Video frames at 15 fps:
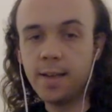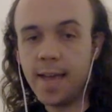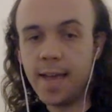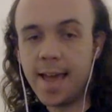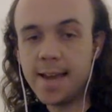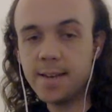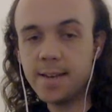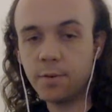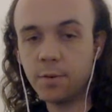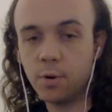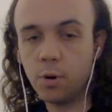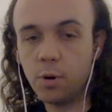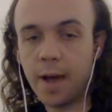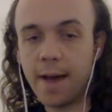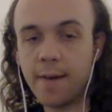head,
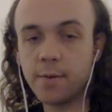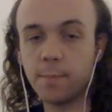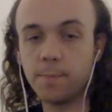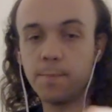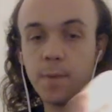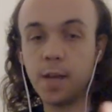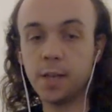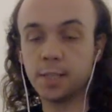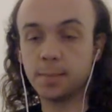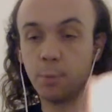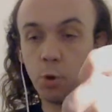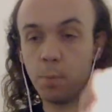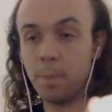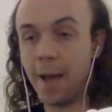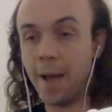or have a
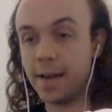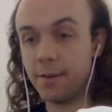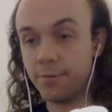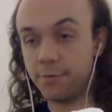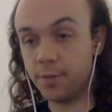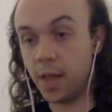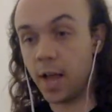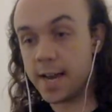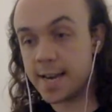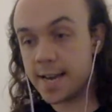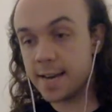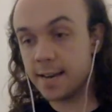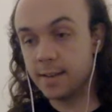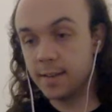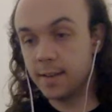small banner
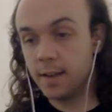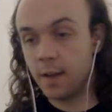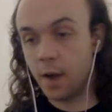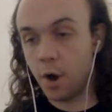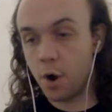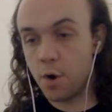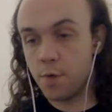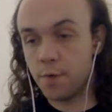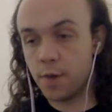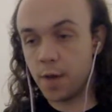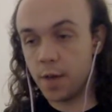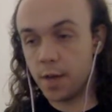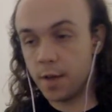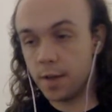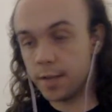flying
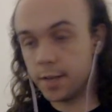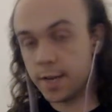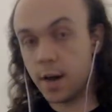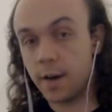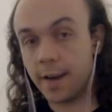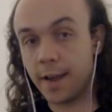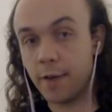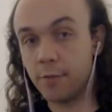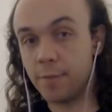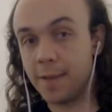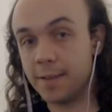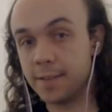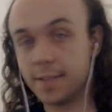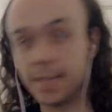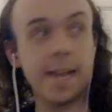over the Dark Elf
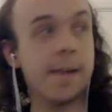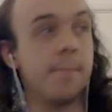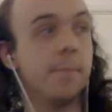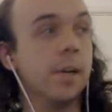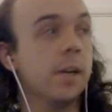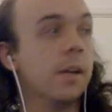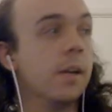Mausoleum,